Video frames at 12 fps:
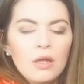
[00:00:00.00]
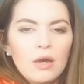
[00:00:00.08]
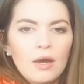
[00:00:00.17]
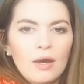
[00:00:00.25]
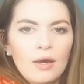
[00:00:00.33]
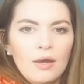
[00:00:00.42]

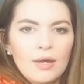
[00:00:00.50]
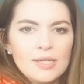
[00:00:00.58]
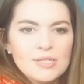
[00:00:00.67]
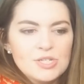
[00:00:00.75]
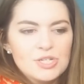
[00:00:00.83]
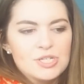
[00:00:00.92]

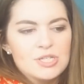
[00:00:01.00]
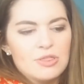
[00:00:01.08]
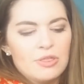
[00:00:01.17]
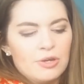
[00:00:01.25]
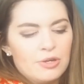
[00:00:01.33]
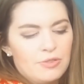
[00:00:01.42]

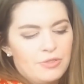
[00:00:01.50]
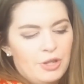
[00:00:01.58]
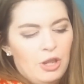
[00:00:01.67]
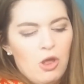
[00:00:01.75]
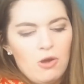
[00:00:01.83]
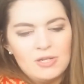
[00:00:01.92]
the
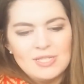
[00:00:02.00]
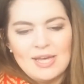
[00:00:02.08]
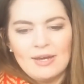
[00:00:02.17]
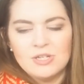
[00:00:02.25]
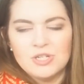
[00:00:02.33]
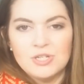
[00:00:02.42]
long
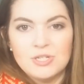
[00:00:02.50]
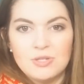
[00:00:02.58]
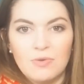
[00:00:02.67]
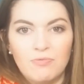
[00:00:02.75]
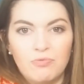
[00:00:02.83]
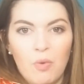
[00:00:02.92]
sections
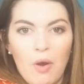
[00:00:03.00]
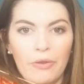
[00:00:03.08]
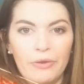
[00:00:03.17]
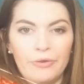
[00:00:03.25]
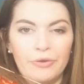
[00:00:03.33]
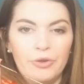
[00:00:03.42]
of
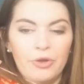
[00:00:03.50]
one